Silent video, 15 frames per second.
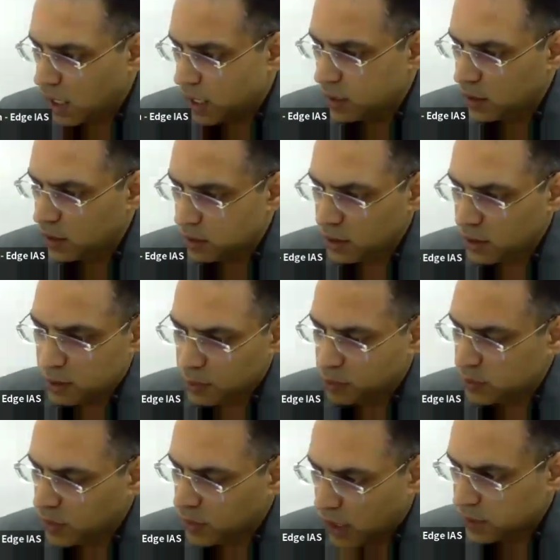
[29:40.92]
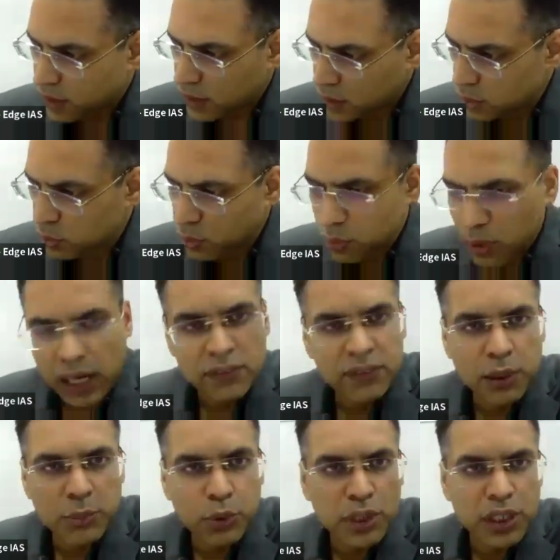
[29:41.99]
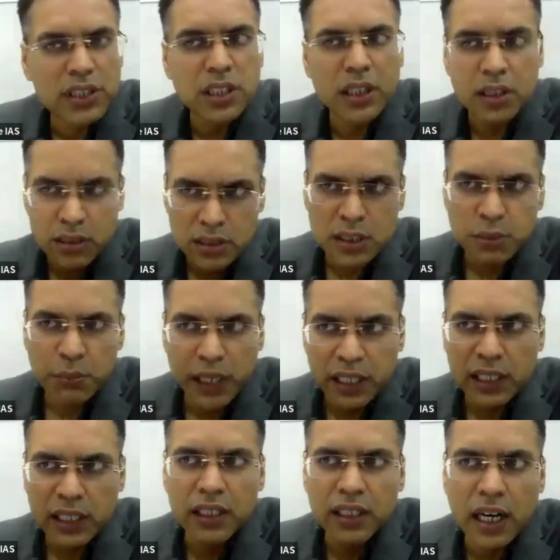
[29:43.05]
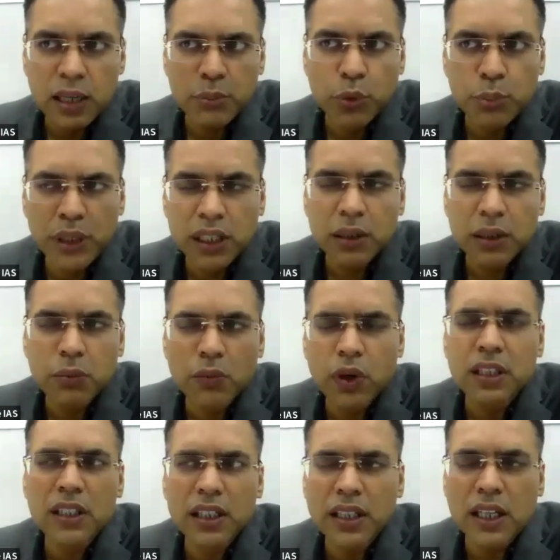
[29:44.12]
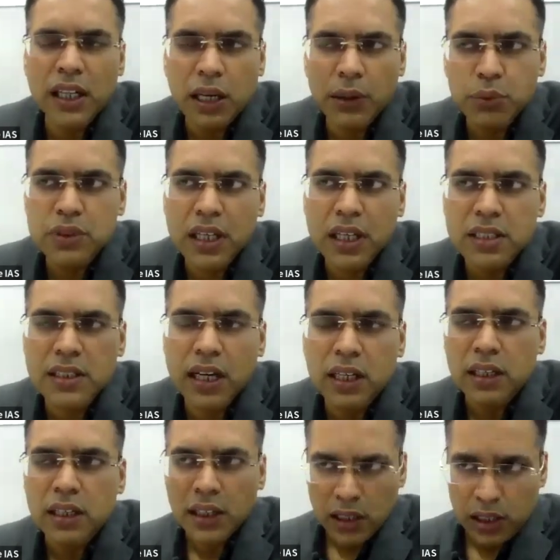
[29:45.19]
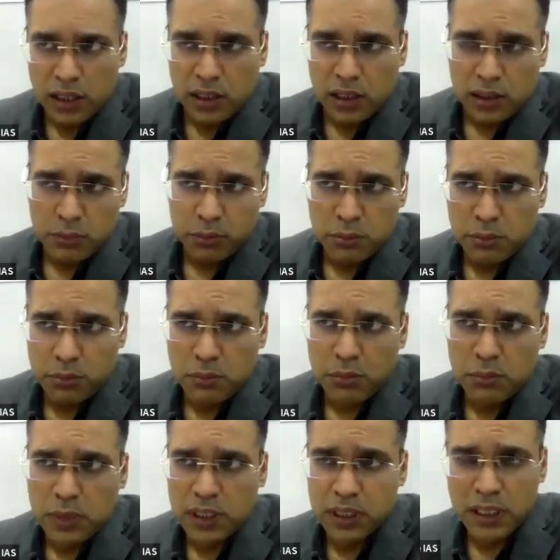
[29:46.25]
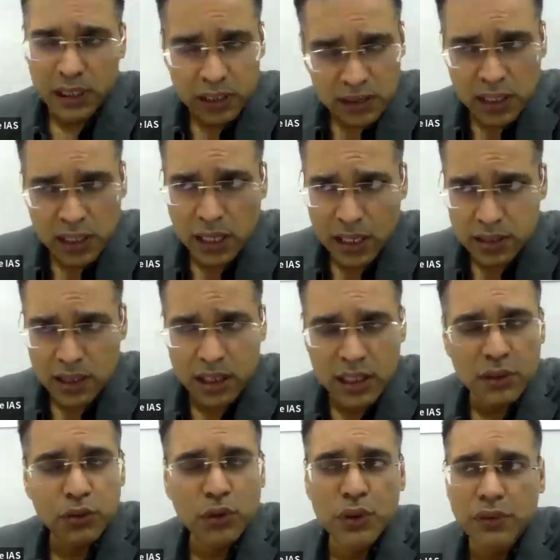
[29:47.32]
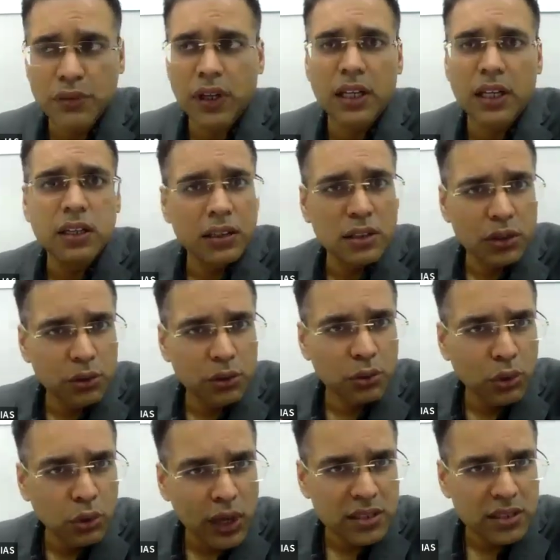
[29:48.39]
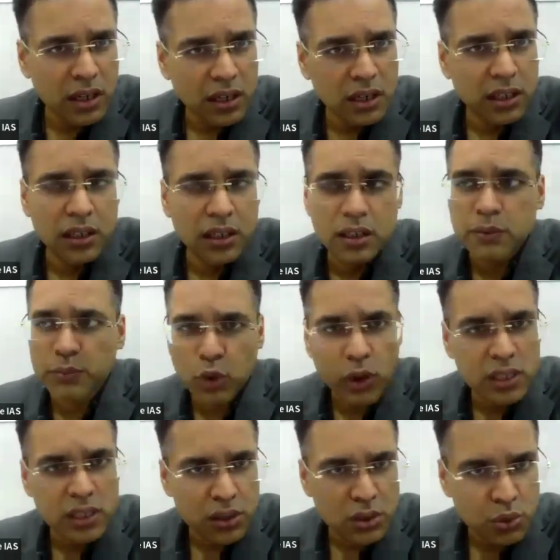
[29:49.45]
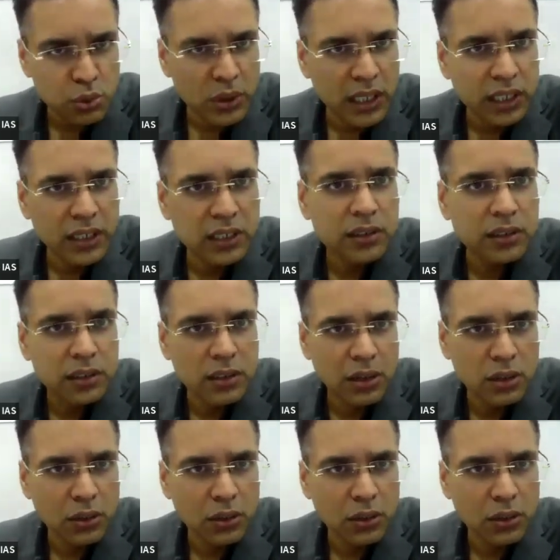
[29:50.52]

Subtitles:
And I think you have that potential. Just maintain that momentum. One thing that I would say is that treat it as an interview wherein you go as a learner, go as a student,